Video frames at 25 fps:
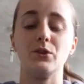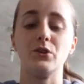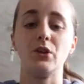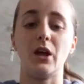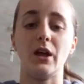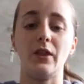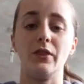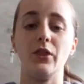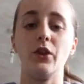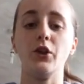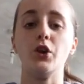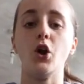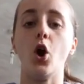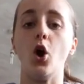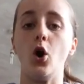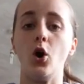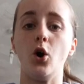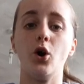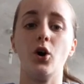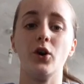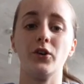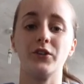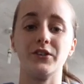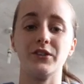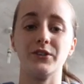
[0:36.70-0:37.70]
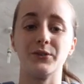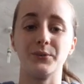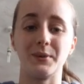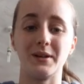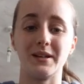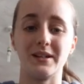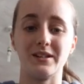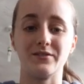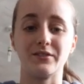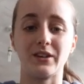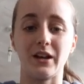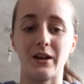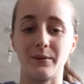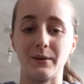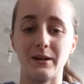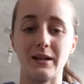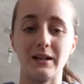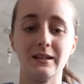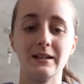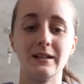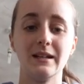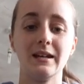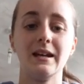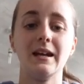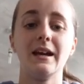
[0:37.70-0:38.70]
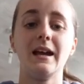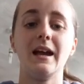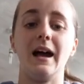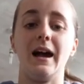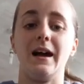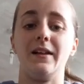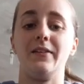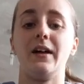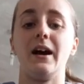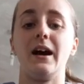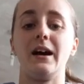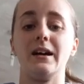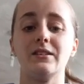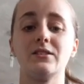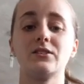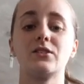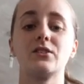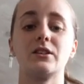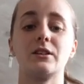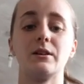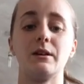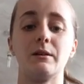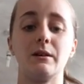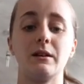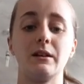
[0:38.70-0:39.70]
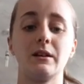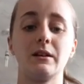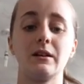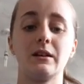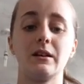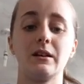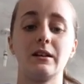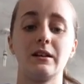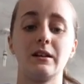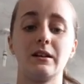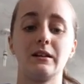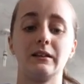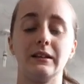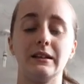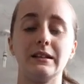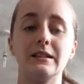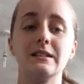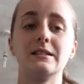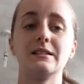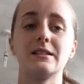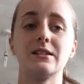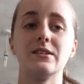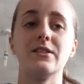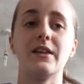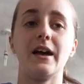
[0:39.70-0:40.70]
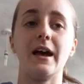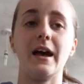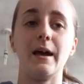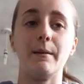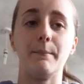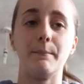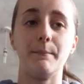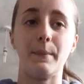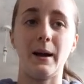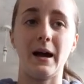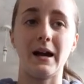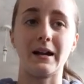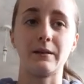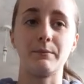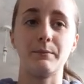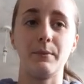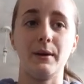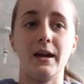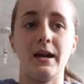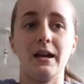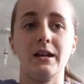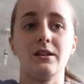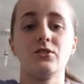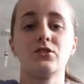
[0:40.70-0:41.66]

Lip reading: your horse's way of going, and that is going to lead to their back pain.